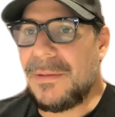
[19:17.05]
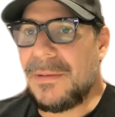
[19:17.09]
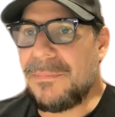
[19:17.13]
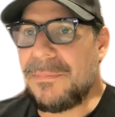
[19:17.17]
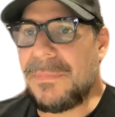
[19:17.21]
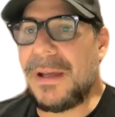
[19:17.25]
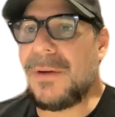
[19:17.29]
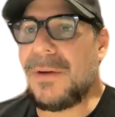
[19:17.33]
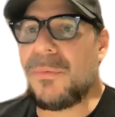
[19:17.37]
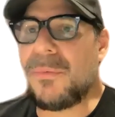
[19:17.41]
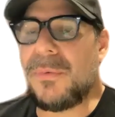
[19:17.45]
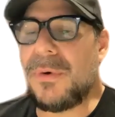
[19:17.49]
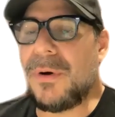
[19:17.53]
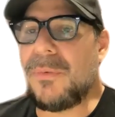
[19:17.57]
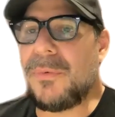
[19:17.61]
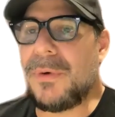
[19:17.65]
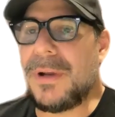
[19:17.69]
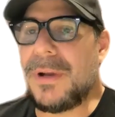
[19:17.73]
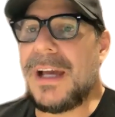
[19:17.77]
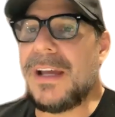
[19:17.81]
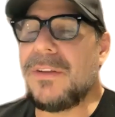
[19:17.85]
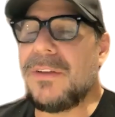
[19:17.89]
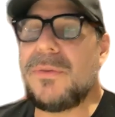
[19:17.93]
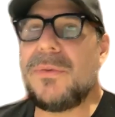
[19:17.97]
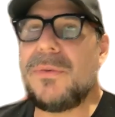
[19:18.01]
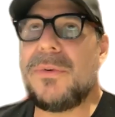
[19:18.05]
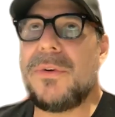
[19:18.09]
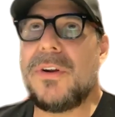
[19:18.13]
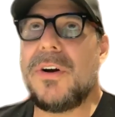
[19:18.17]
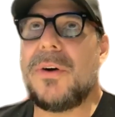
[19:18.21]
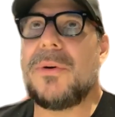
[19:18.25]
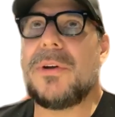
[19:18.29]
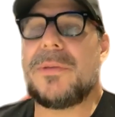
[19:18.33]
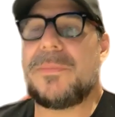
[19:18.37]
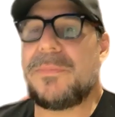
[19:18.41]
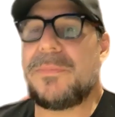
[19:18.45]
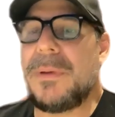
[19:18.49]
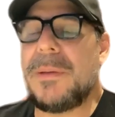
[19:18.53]
But what I do
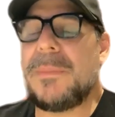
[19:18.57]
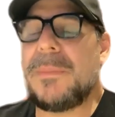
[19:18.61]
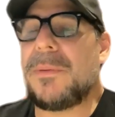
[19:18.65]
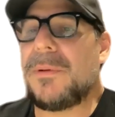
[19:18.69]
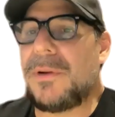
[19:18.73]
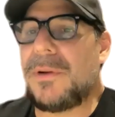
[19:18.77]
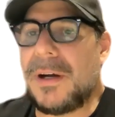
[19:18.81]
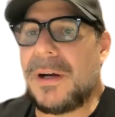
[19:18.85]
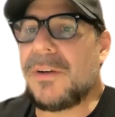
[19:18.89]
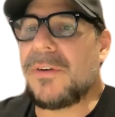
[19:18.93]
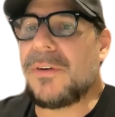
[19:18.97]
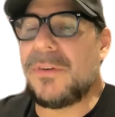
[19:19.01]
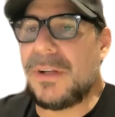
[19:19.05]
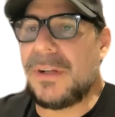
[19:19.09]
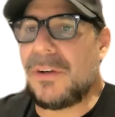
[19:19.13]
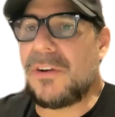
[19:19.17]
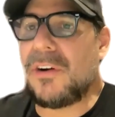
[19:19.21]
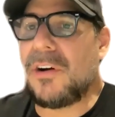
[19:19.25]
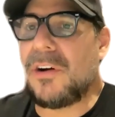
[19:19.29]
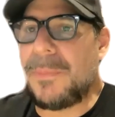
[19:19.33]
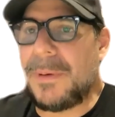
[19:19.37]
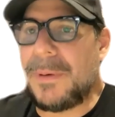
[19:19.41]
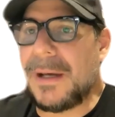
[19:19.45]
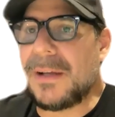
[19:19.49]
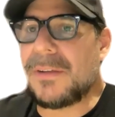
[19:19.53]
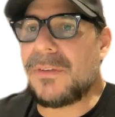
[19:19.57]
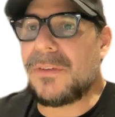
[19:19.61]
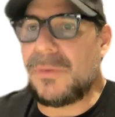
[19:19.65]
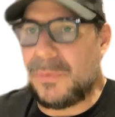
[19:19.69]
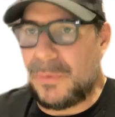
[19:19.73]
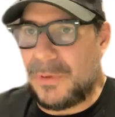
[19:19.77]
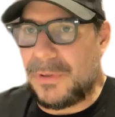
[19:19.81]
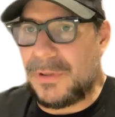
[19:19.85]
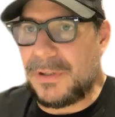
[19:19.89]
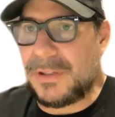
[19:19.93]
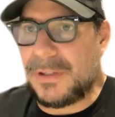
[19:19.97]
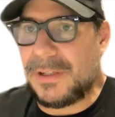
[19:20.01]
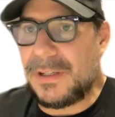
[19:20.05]
know is people are going to go back to
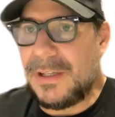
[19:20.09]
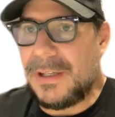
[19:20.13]
work.